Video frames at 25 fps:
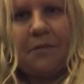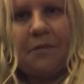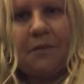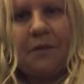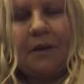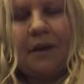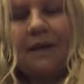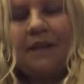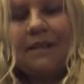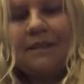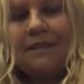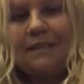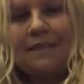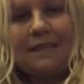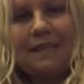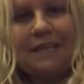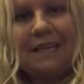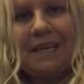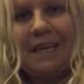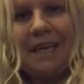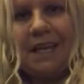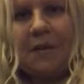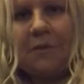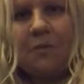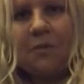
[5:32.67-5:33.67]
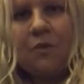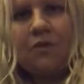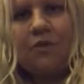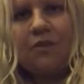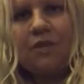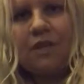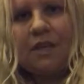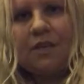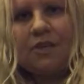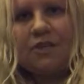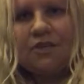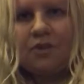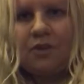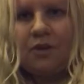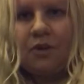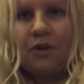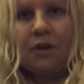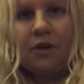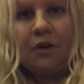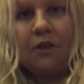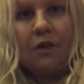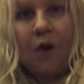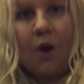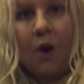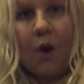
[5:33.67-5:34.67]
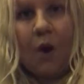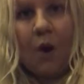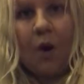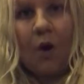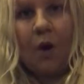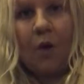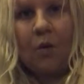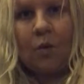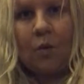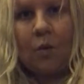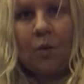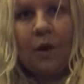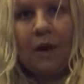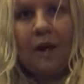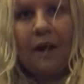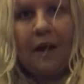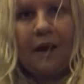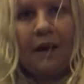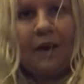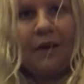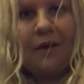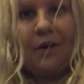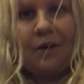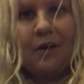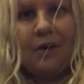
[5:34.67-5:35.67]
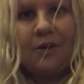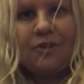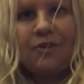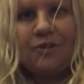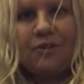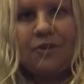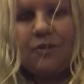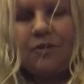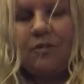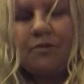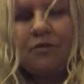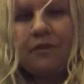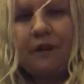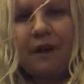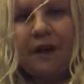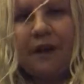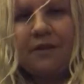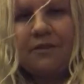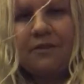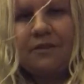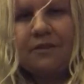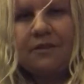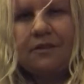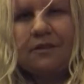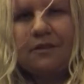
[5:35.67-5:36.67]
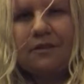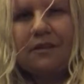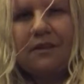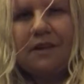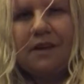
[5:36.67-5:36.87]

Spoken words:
by a DNA mutation called the RYR2 factor.